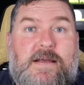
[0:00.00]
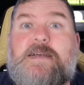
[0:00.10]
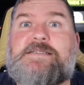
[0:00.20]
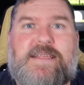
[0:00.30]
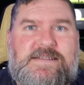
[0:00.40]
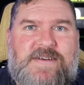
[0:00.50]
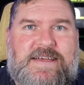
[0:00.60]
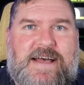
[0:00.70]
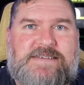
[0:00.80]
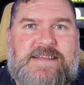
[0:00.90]
So that's right
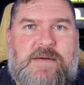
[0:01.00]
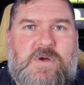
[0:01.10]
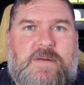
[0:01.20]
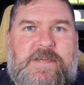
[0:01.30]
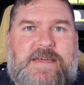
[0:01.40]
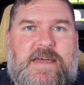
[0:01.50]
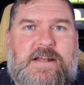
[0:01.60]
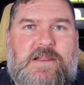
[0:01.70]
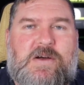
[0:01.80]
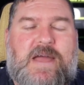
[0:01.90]
guys, today we're going to be
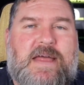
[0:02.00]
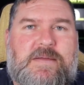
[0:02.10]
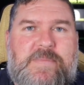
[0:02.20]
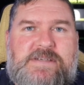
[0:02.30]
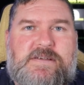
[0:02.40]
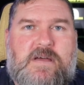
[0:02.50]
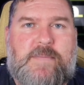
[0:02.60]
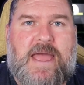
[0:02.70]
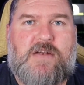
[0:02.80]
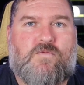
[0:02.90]
taking a look at the Missile
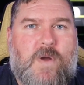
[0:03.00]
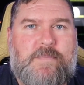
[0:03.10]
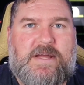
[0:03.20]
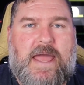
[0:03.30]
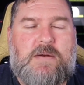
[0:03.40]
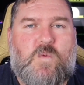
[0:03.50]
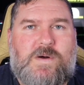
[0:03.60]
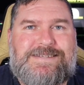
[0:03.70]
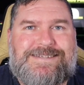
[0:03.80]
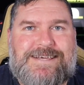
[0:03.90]
Command Replicade
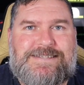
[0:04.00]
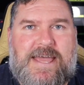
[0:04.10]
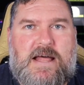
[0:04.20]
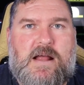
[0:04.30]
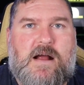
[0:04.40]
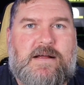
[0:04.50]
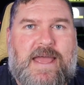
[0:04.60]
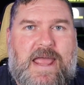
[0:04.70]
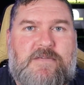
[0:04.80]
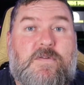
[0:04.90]
one sixth scale
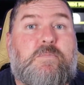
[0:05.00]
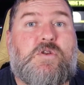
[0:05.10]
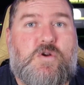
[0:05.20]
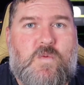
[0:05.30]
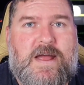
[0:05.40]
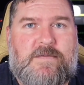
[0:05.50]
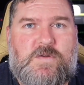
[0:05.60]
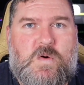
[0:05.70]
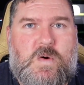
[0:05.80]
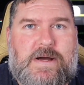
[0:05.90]
arcade from New Wave
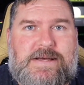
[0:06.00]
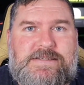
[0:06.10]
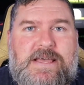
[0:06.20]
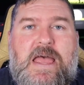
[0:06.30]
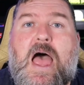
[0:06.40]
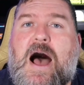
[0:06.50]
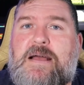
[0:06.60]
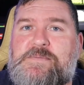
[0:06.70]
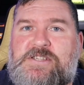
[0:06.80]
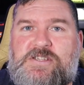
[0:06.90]
Toys. I
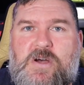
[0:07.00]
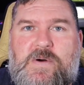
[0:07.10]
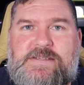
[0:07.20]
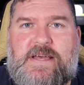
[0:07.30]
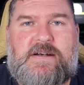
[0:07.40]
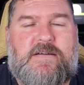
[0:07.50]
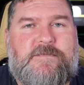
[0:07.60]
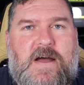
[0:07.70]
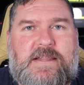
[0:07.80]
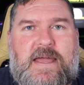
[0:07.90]
am so excited to
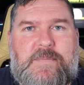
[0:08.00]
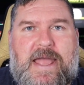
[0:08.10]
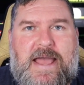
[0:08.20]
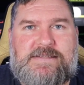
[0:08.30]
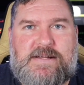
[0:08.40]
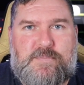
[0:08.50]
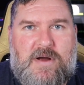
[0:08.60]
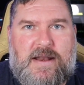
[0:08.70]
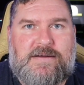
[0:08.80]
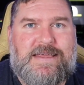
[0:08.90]
finally get my hands on a
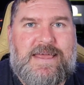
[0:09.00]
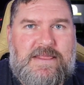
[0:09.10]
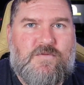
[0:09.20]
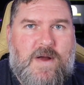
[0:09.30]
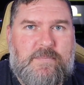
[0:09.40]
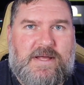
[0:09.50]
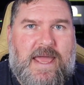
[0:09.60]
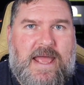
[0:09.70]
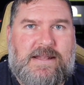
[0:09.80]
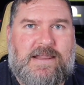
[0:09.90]
product in the
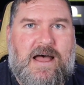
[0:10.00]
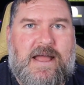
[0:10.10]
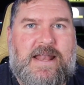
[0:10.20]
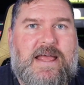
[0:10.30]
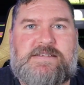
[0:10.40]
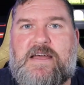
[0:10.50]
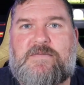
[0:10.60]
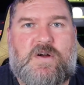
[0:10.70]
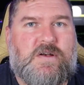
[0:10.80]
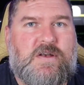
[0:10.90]
Replicade line, as I have
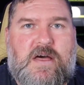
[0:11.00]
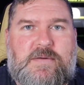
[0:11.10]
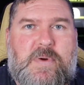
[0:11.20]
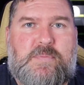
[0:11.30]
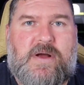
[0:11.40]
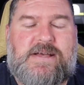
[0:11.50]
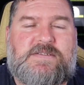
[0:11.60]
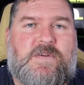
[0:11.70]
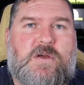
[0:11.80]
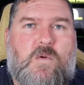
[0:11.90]
heard nothing but
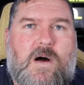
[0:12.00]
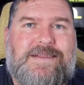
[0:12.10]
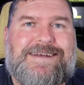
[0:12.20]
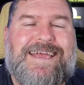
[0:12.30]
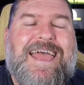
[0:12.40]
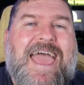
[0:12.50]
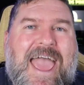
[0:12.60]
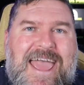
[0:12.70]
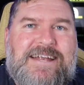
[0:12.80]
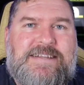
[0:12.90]
praise for the quality
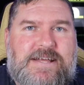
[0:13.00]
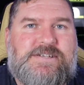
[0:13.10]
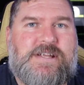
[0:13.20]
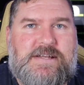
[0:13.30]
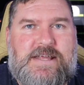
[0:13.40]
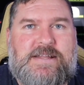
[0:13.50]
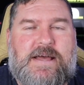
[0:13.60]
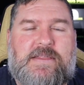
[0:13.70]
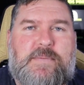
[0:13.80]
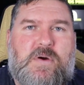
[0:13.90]
and attention to
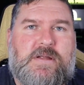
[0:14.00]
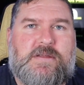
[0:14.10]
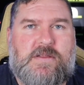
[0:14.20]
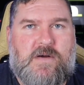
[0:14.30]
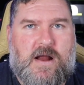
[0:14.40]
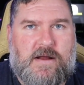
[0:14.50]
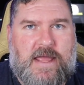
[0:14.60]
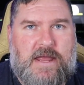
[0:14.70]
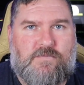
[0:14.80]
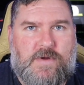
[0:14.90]
detail they put into their
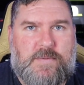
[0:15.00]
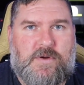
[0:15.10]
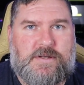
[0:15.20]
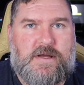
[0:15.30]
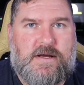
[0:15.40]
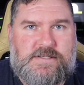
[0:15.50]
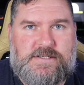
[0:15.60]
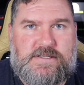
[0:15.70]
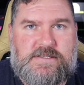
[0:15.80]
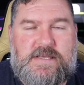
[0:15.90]
arcade
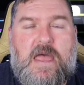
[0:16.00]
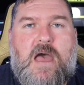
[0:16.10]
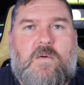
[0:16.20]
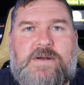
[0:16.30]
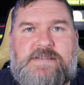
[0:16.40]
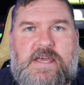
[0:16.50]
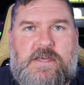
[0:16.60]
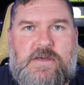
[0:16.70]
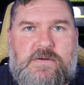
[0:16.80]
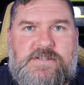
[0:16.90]
reproductions. I want to say a
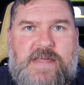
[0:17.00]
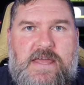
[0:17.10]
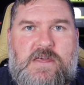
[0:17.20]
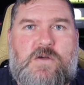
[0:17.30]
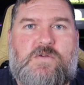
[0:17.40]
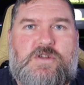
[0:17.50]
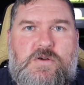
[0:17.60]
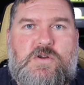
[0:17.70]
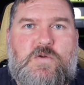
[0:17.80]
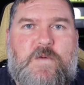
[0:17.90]
huge thank you
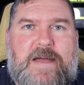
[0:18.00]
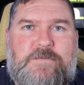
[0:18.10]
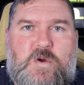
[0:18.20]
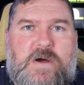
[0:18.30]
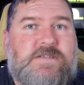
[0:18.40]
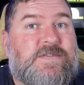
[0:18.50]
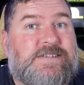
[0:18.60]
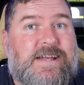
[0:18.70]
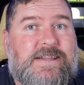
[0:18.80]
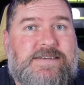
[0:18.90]
to New Wave Toys for
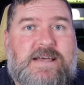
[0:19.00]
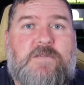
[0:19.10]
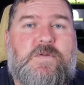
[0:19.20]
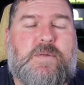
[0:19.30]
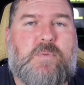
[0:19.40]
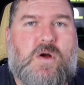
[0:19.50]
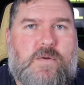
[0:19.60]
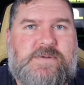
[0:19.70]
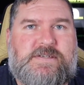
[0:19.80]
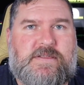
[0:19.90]
sending this out for the
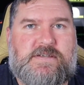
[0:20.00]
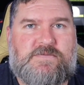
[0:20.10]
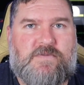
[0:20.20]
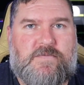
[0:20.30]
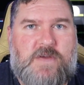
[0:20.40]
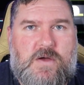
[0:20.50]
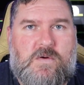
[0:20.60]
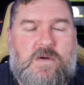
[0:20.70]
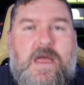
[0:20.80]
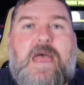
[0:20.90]
purpose of this
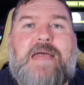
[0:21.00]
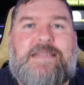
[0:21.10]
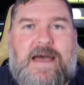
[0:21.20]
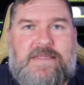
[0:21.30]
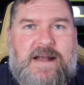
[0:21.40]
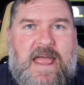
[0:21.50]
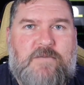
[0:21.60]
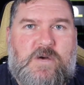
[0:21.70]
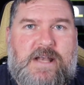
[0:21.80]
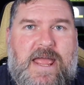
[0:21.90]
review. Now that I
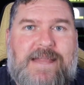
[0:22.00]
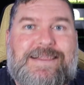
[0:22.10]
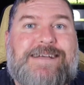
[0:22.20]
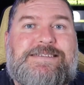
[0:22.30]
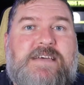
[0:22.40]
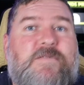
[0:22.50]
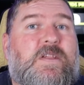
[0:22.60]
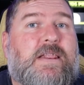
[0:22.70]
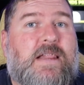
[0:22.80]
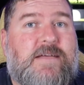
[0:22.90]
have one in hand, let's see if
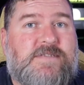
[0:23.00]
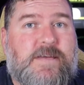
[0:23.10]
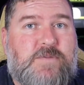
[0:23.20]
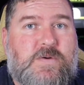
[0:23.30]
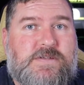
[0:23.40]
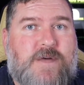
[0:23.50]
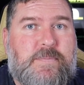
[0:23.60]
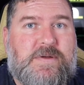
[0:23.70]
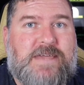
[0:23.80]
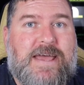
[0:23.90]
it lives up to its
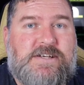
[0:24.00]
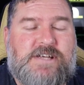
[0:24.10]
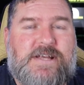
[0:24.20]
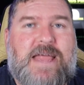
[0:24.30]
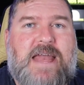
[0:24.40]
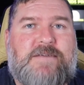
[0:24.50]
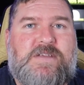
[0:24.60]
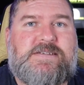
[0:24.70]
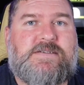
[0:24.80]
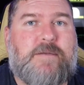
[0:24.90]
reputation, and if
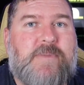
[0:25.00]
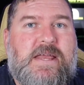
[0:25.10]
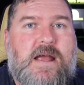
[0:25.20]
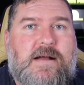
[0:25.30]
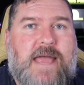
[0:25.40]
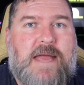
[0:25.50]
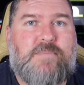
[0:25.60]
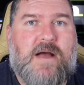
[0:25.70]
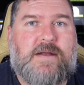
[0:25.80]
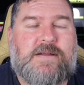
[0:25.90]
this is a mini arcade
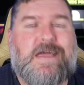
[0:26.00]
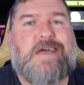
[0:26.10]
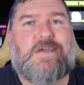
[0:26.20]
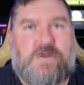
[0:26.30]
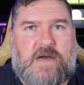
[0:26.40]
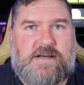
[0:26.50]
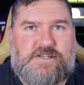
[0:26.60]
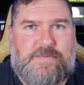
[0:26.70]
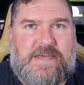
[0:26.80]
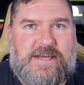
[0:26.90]
product you guys
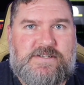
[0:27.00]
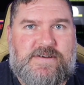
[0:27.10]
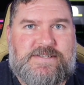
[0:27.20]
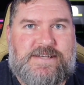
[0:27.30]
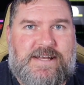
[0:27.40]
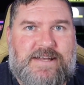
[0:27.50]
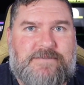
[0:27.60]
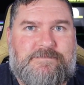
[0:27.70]
should be interested in.